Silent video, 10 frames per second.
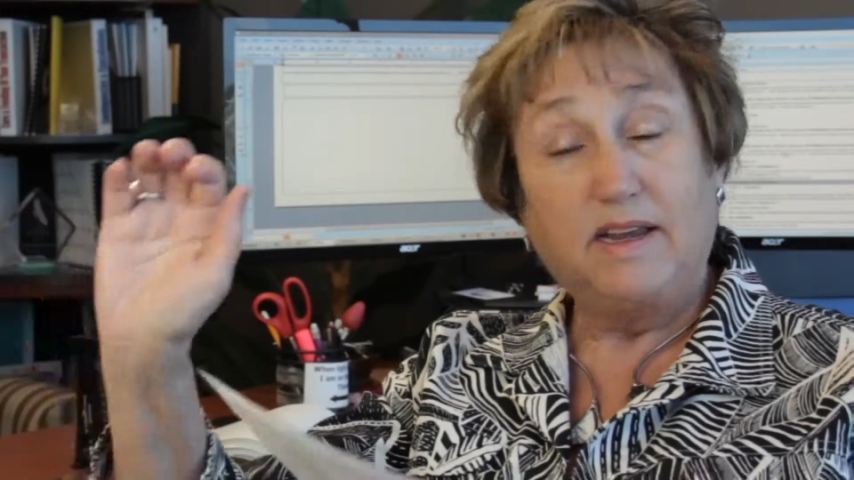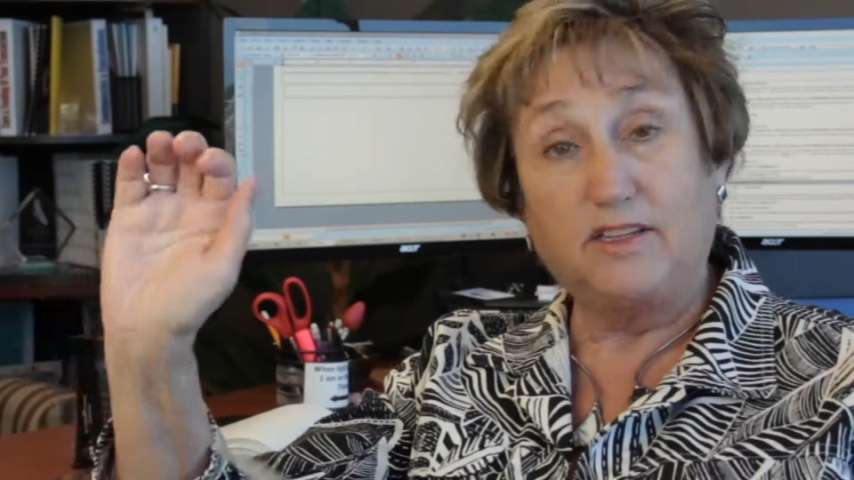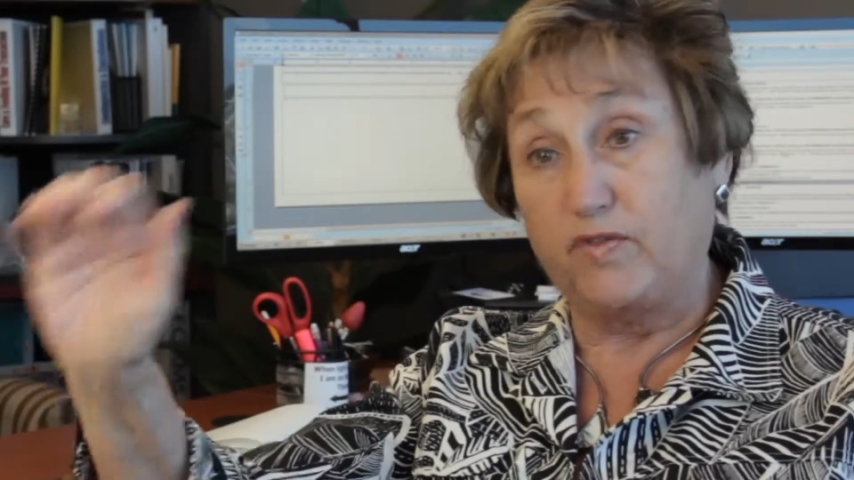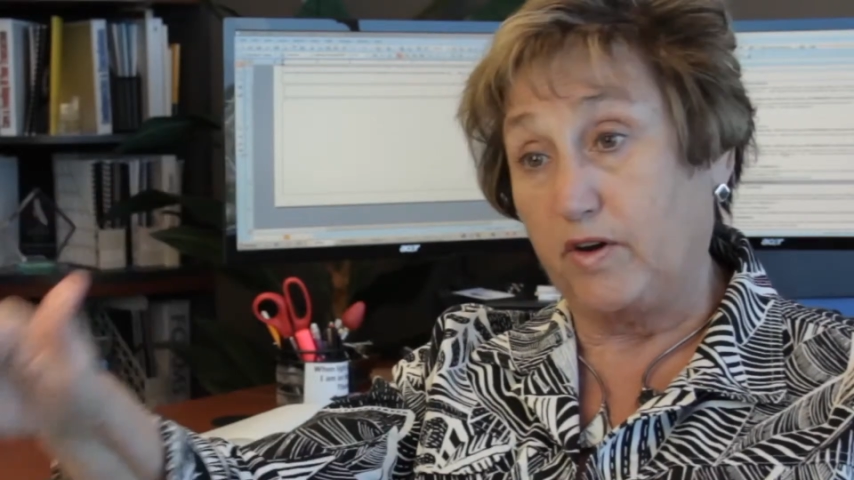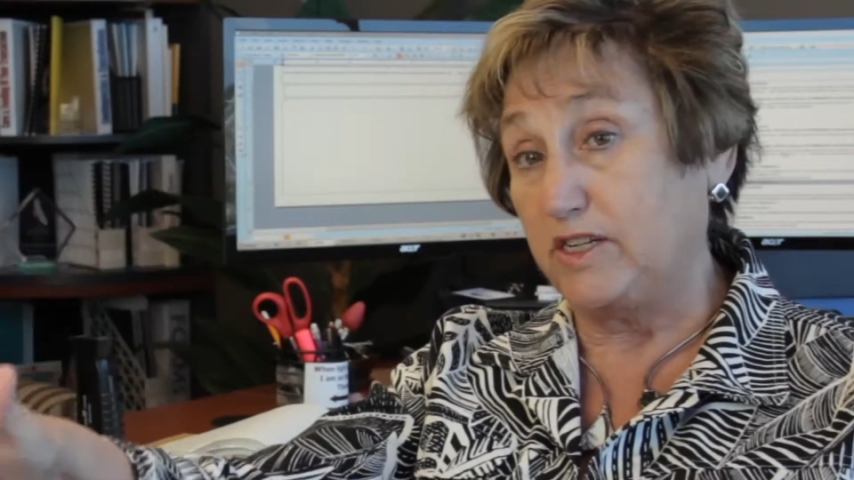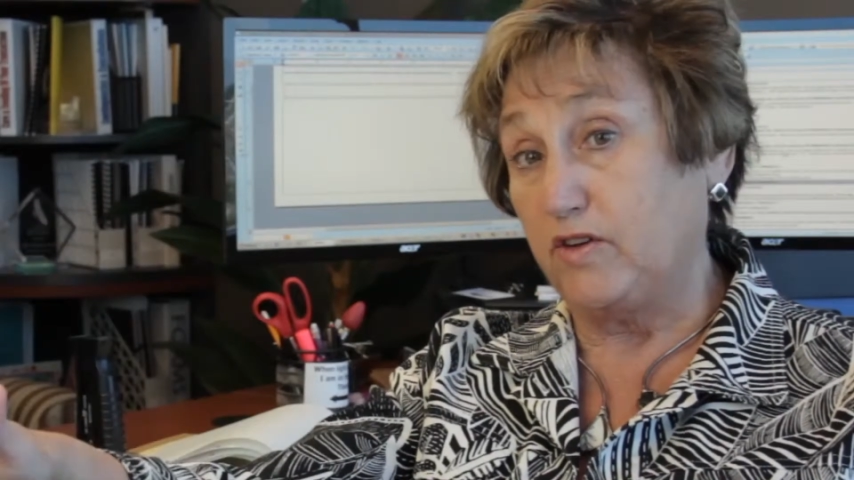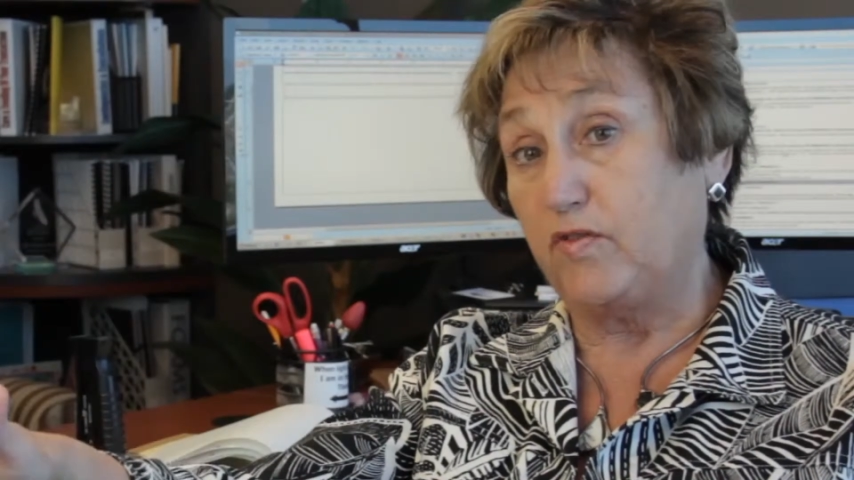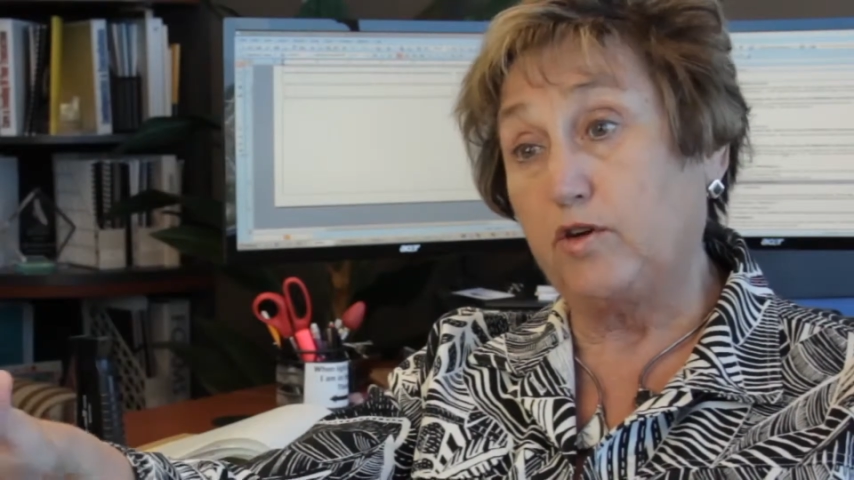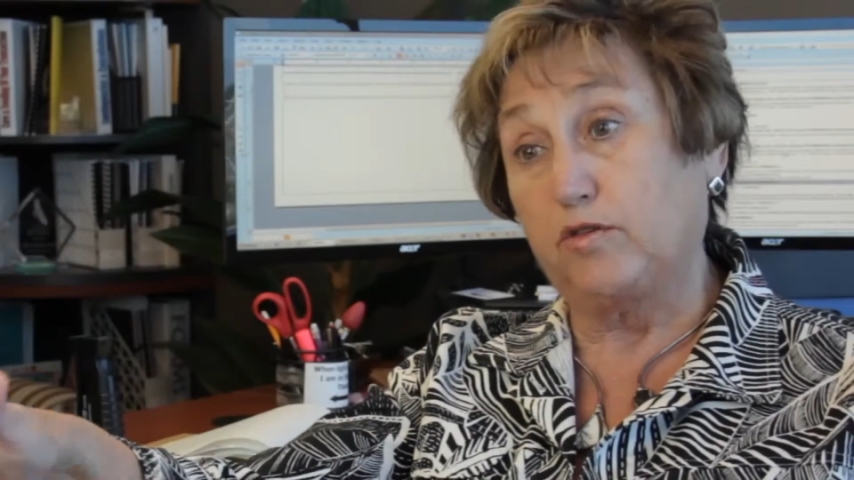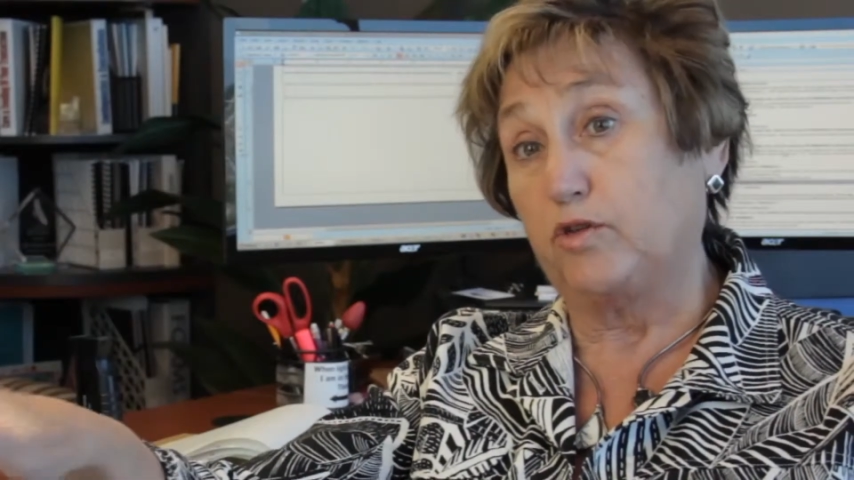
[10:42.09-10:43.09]
it's very
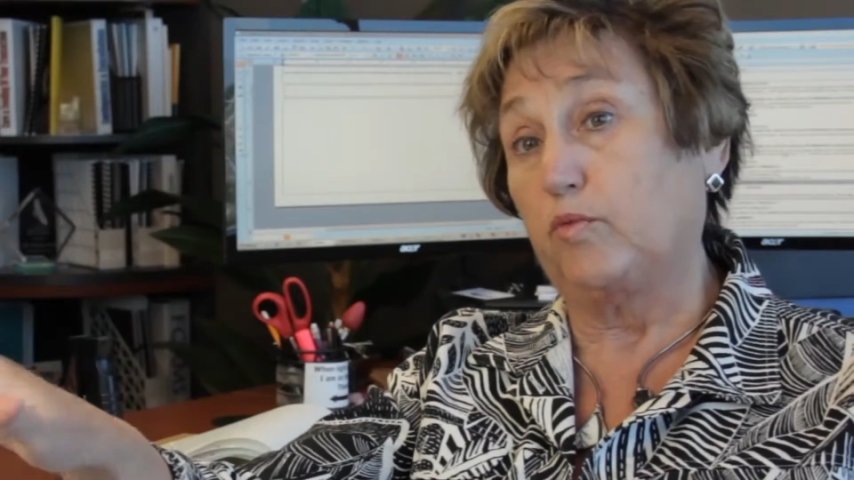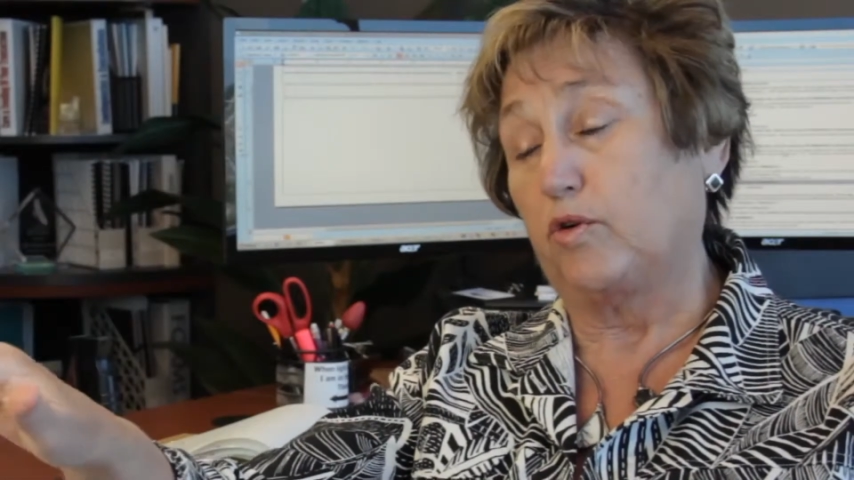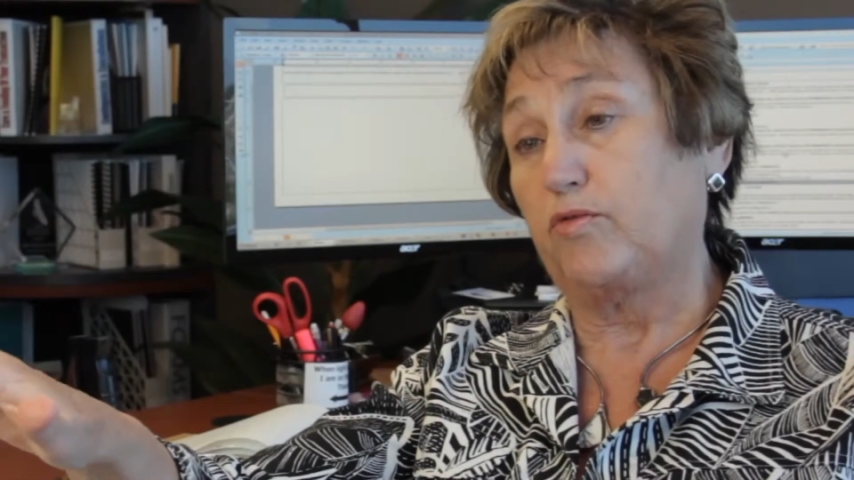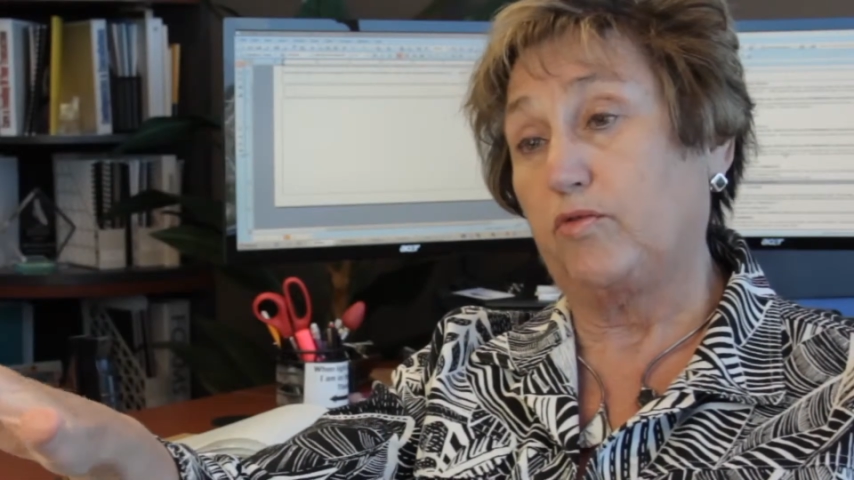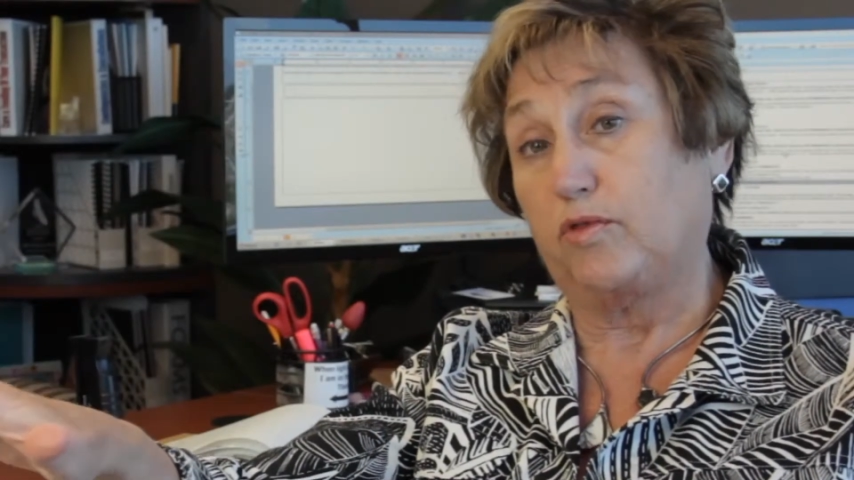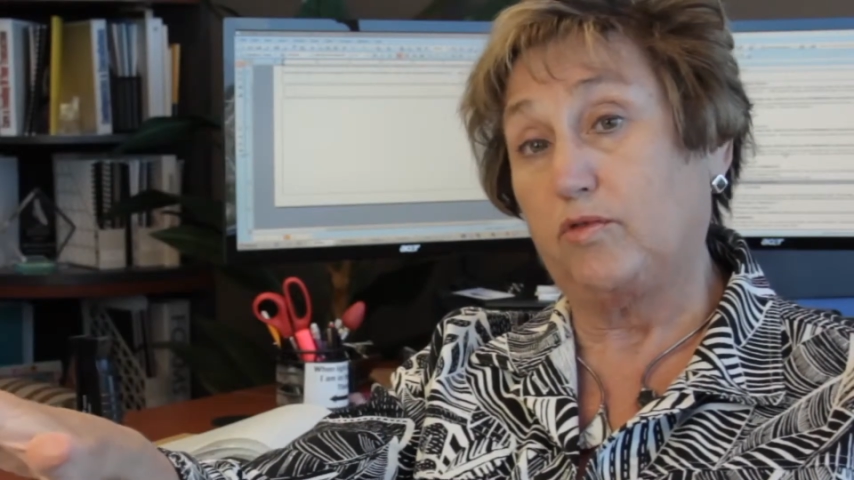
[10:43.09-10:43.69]
difficult to work through the